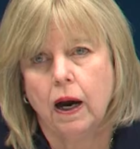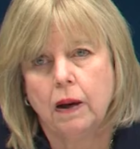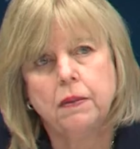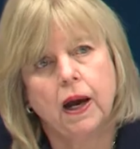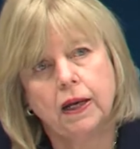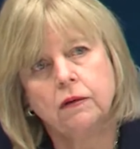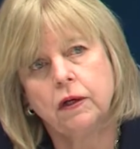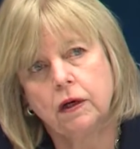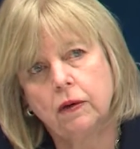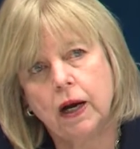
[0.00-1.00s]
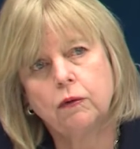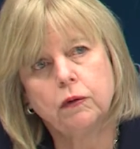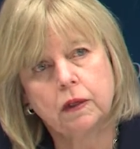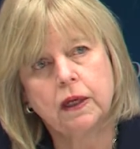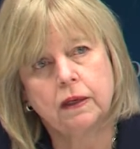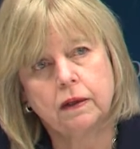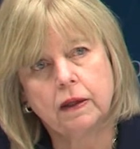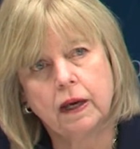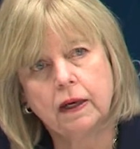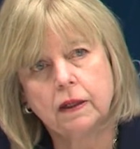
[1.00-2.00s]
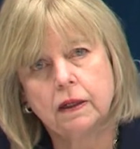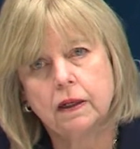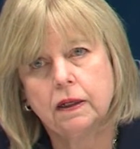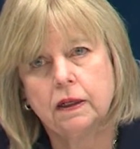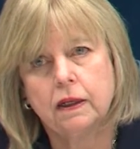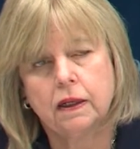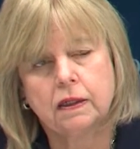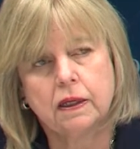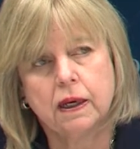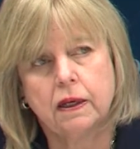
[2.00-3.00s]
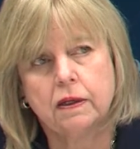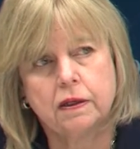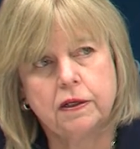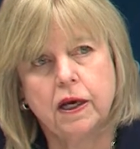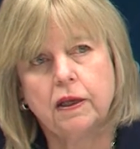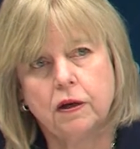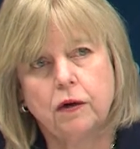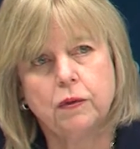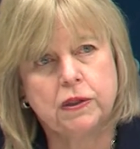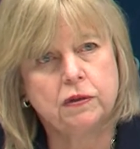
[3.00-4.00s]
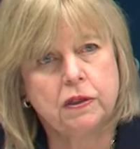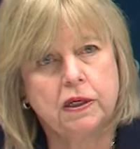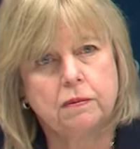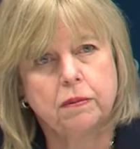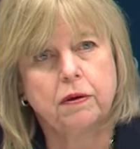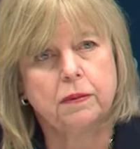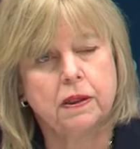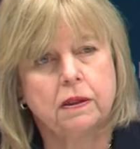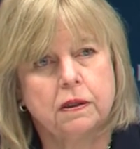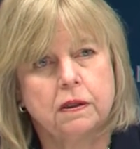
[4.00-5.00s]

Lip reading: I don't know how we'll handle that. At the end of the day, though, we do need permanent